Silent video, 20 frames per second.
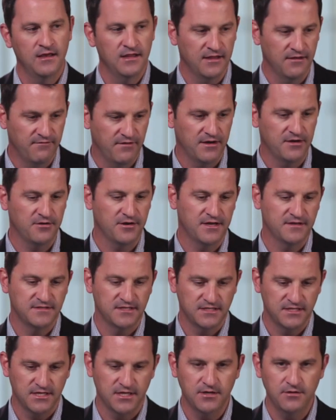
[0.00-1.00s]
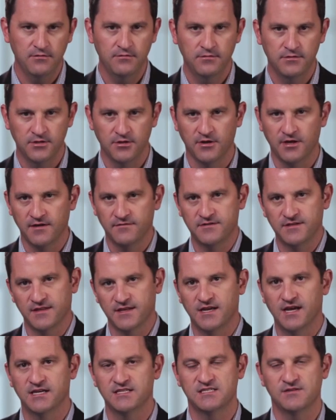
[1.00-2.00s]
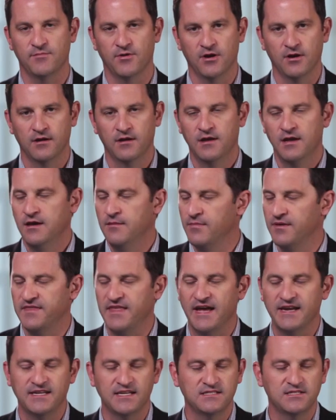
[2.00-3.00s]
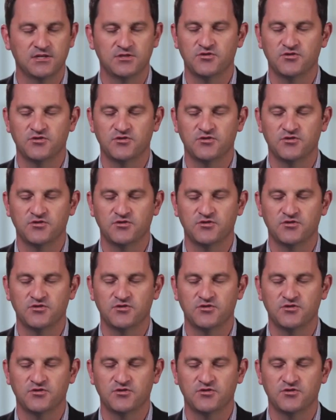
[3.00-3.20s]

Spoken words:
The vendor gives it to you, you give it to the customer. But that does a